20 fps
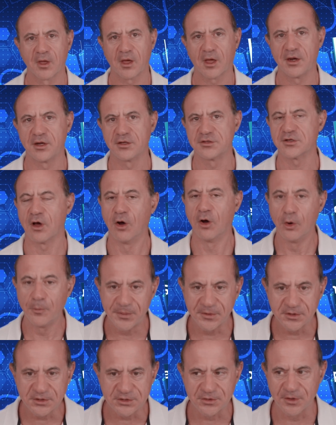and it's
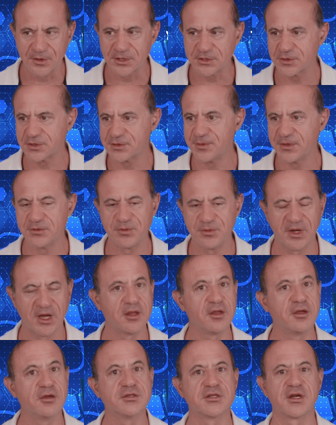open source, which means we
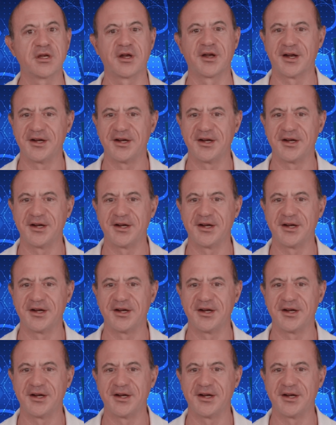can use it in